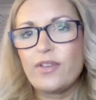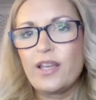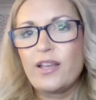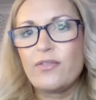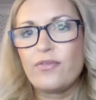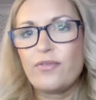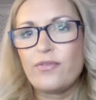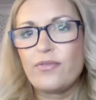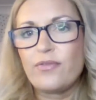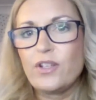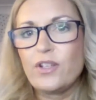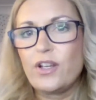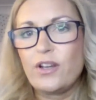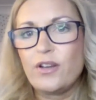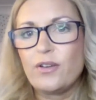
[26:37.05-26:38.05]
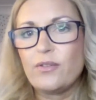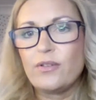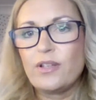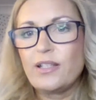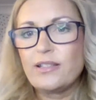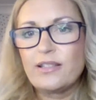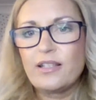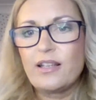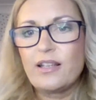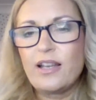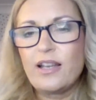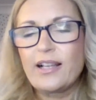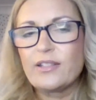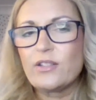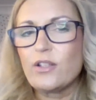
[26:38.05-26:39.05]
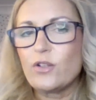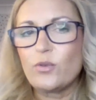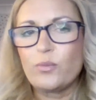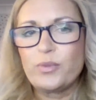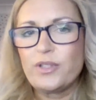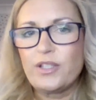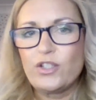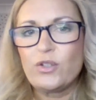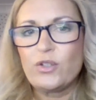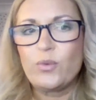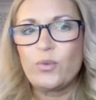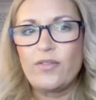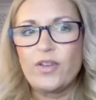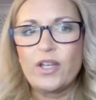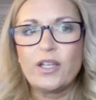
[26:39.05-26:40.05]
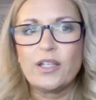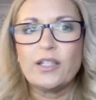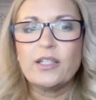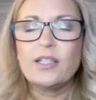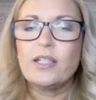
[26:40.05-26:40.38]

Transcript: if it's an external position or whatever,